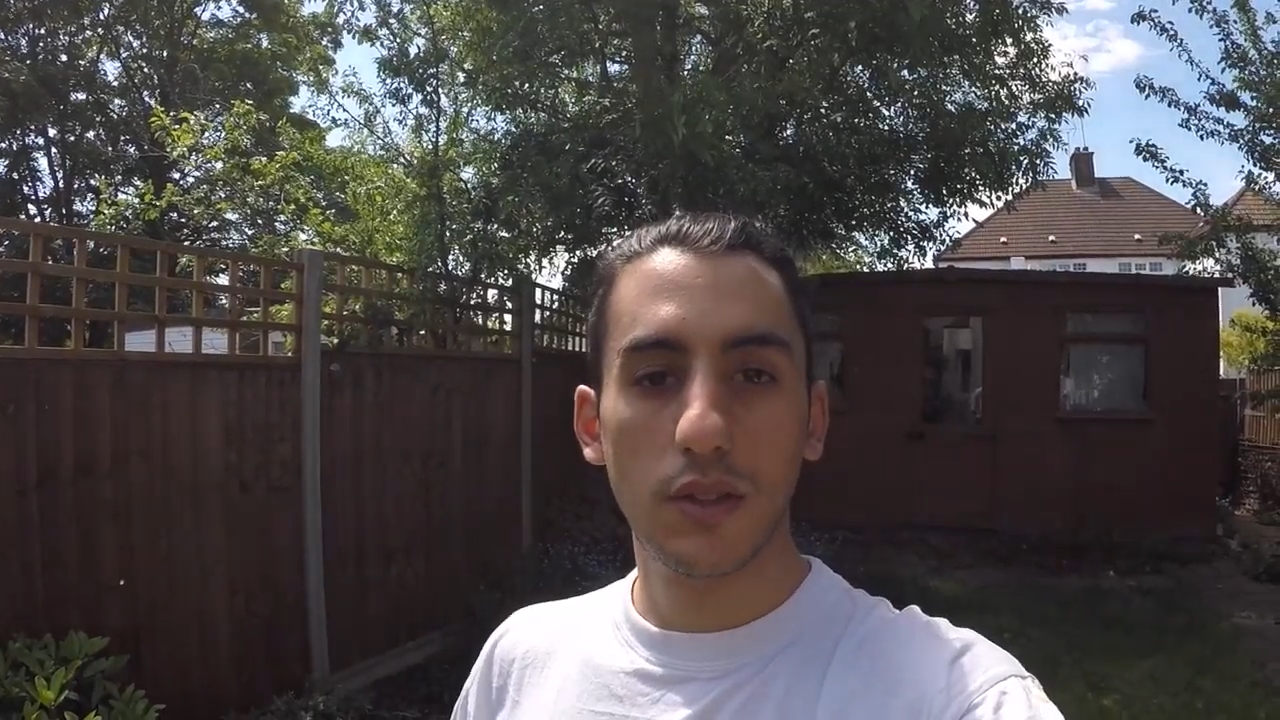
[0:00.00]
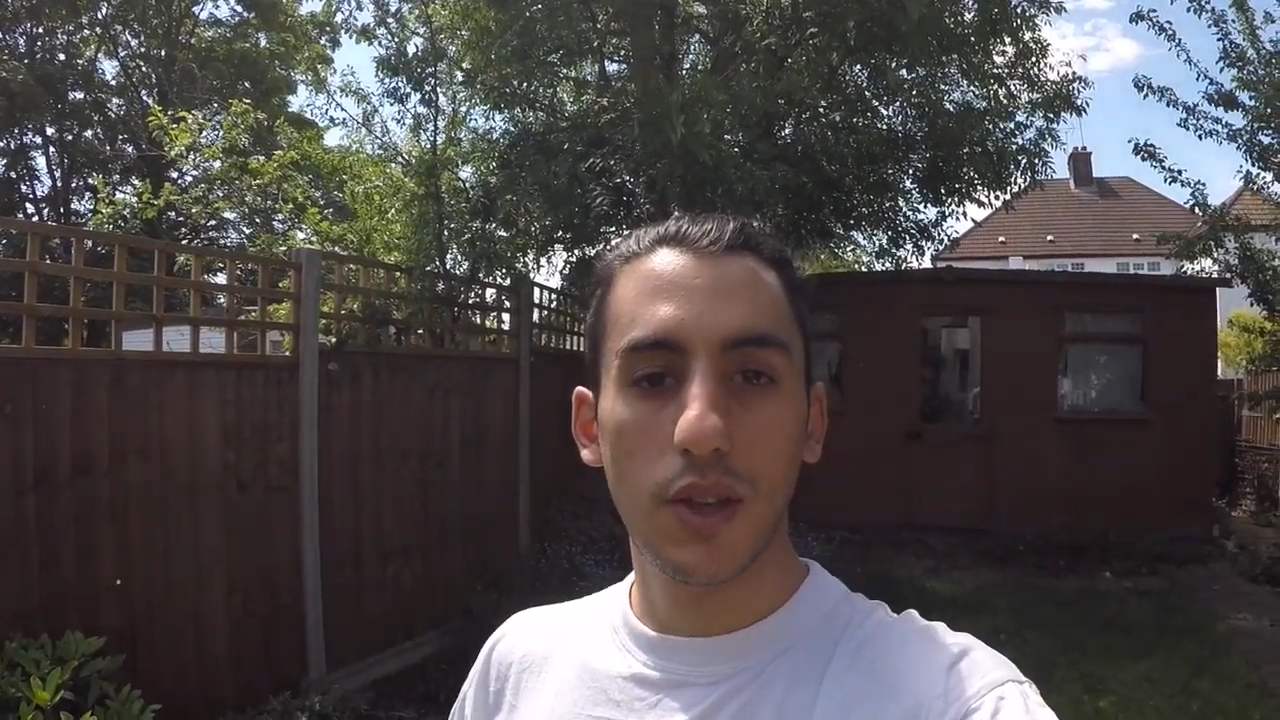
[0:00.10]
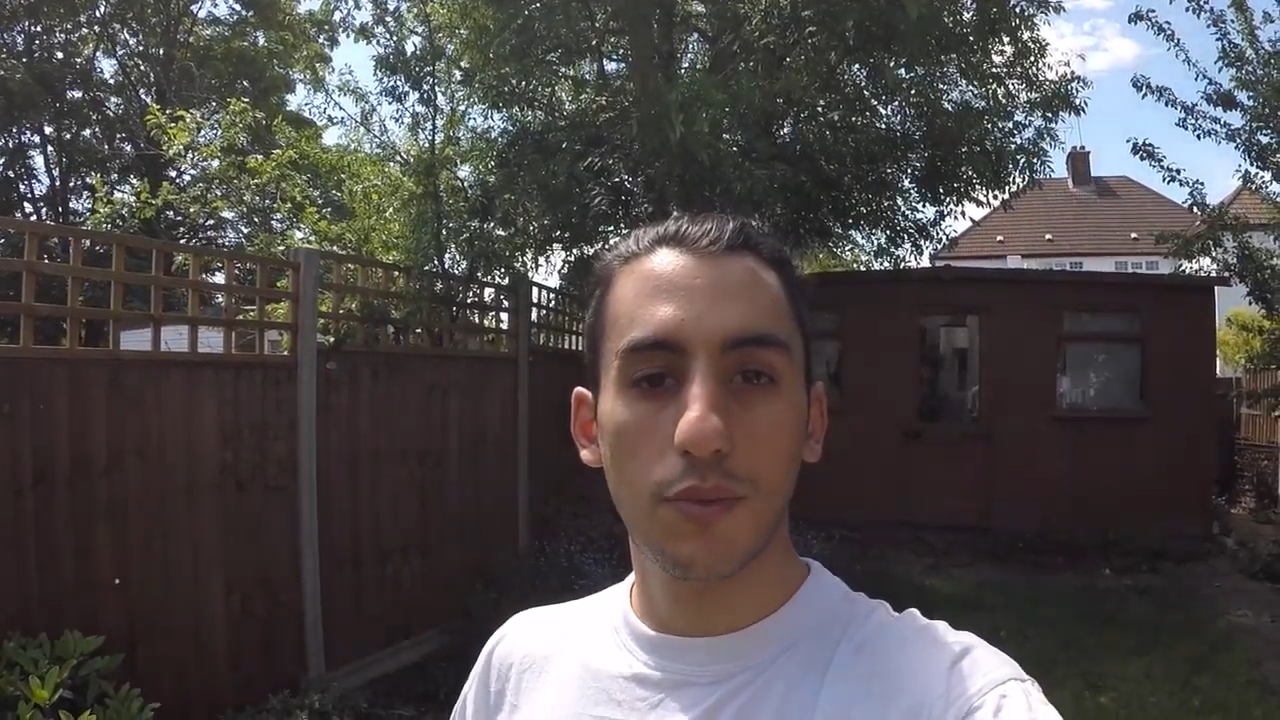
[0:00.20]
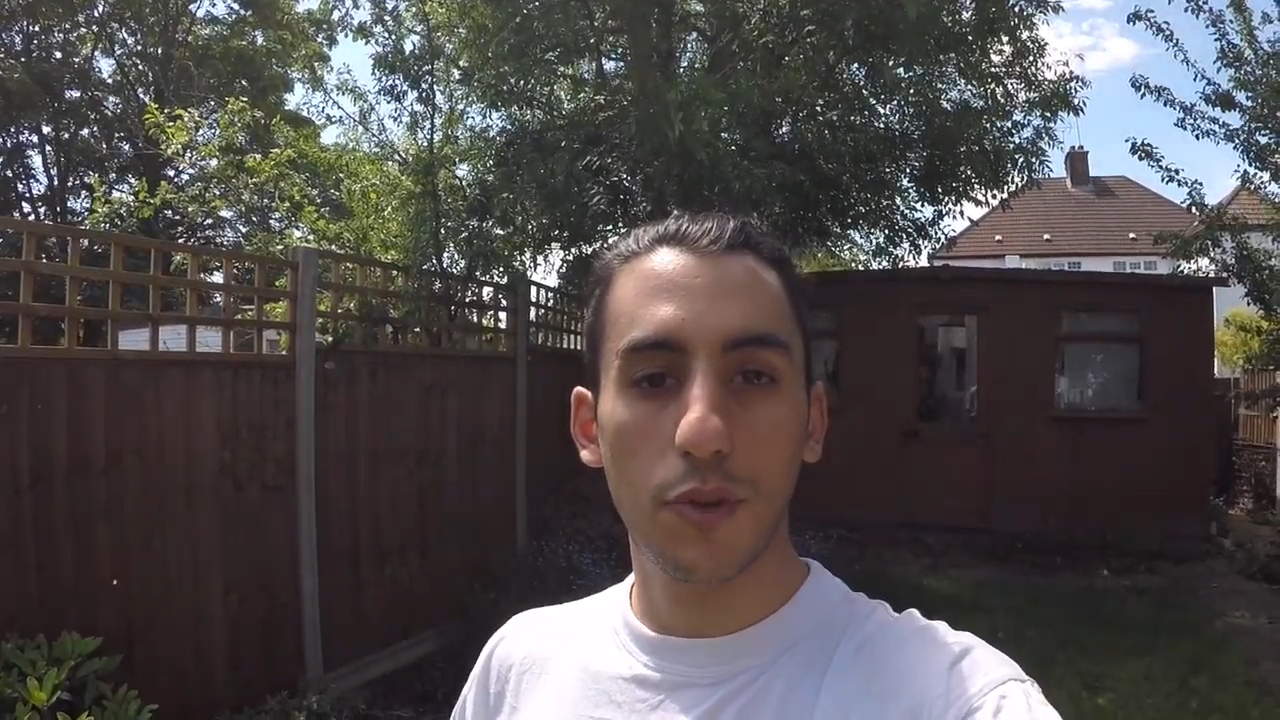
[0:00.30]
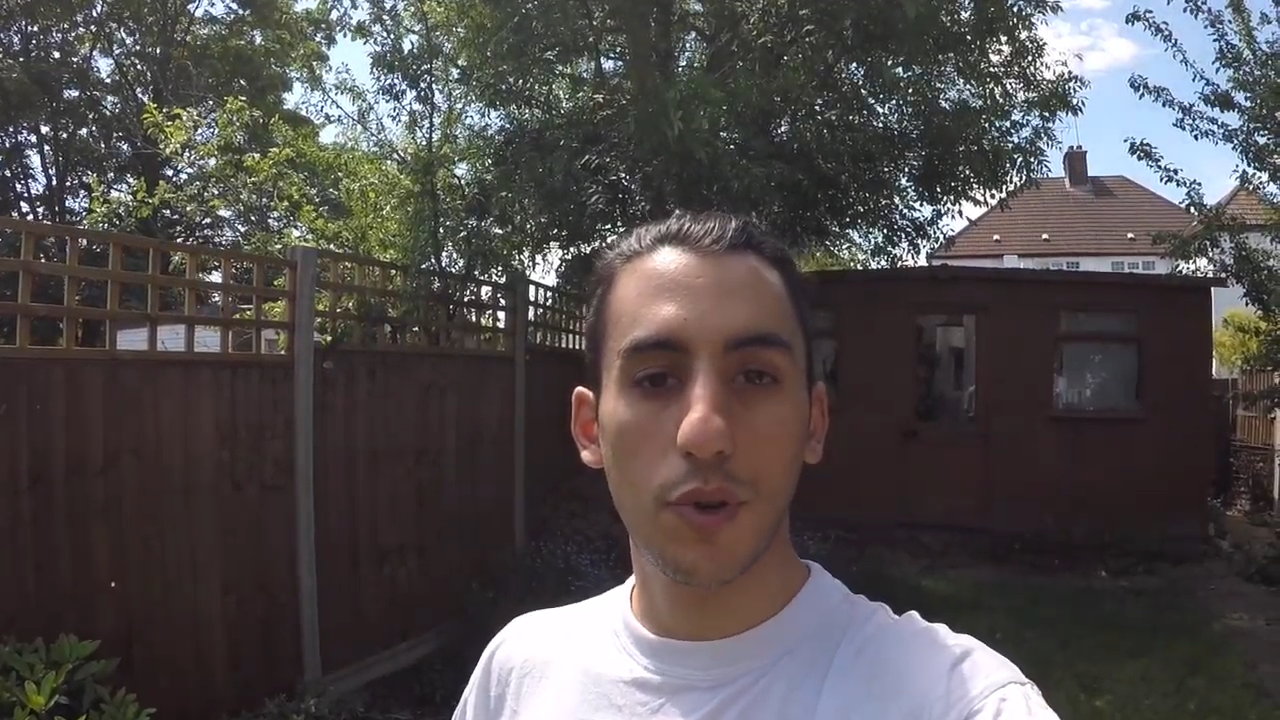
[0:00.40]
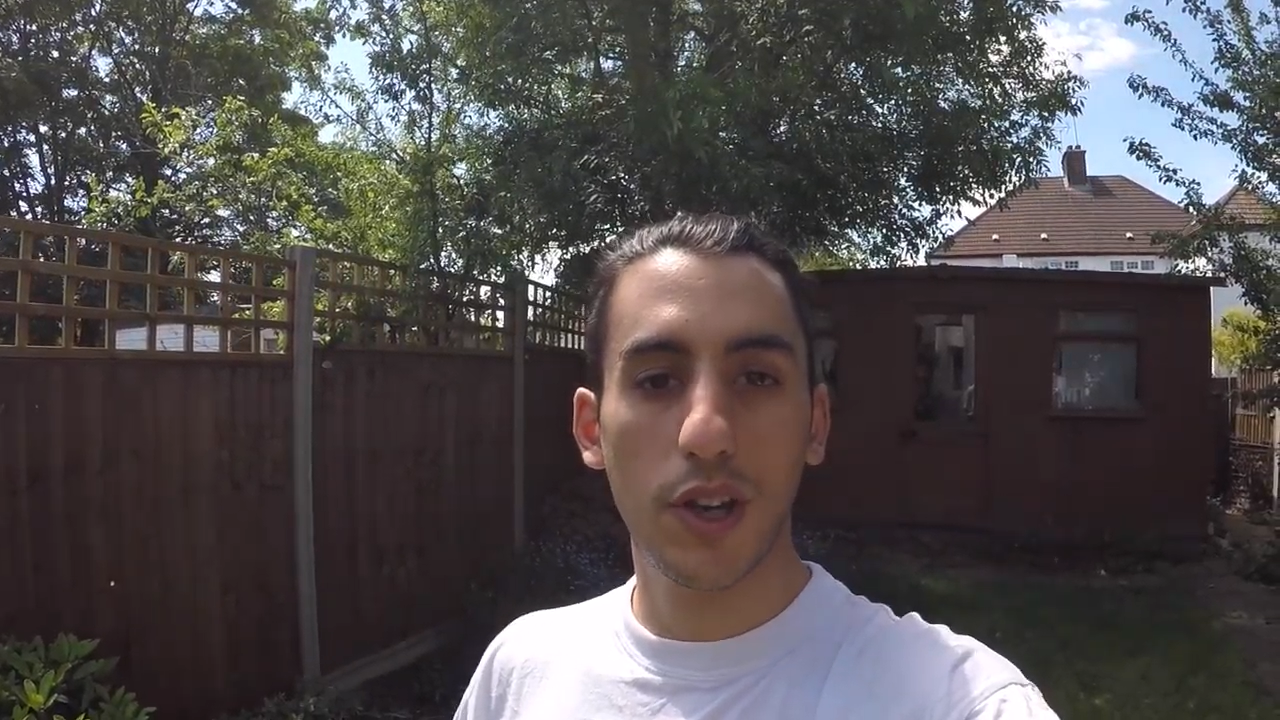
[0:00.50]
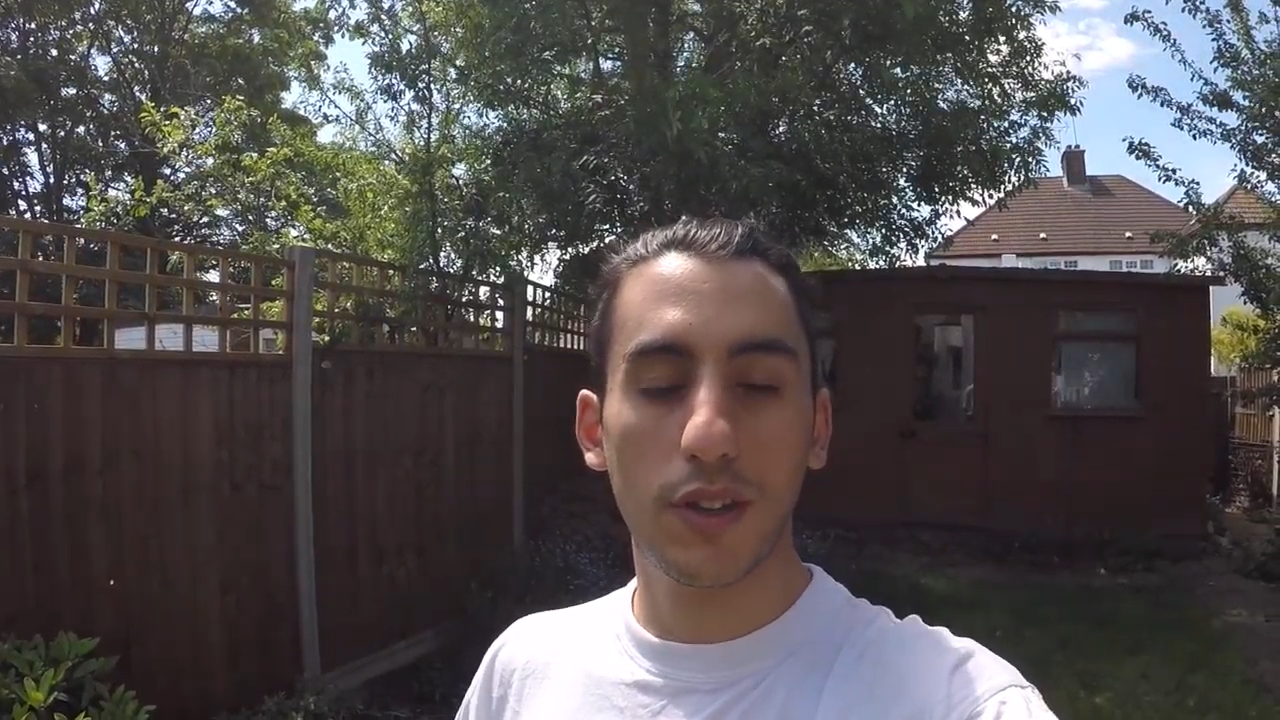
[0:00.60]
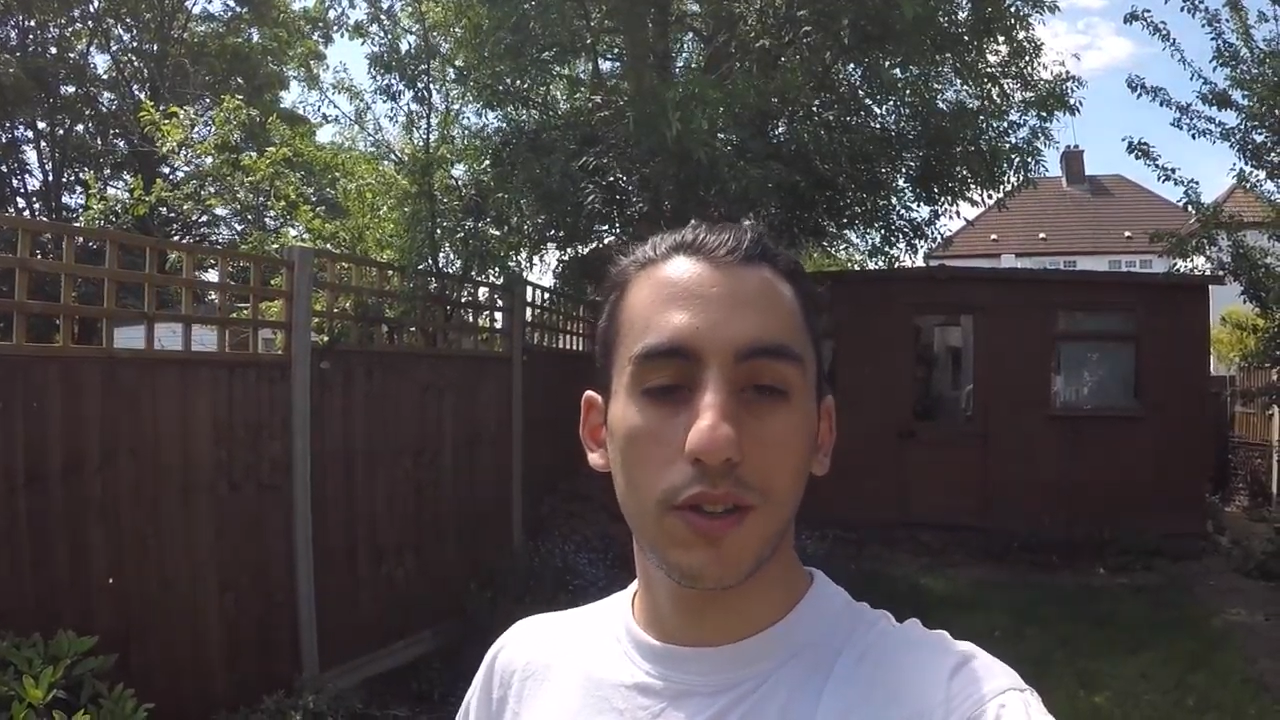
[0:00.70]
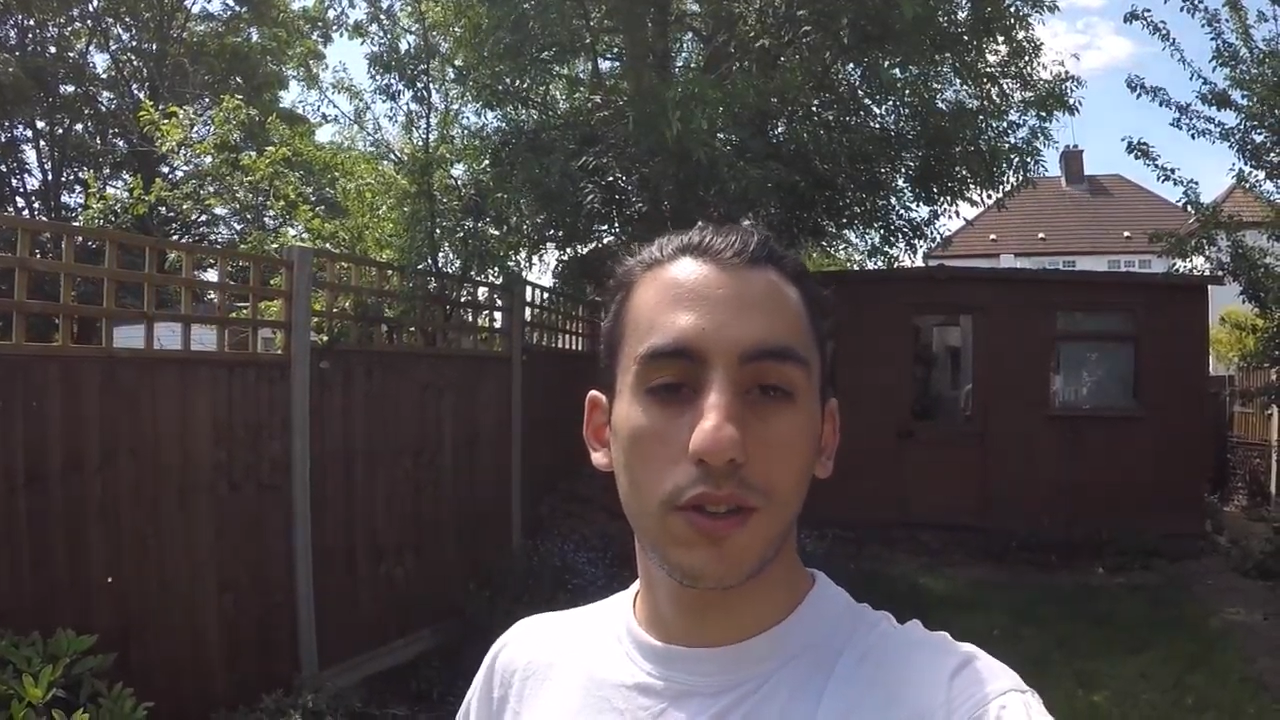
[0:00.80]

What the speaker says: Time for a break,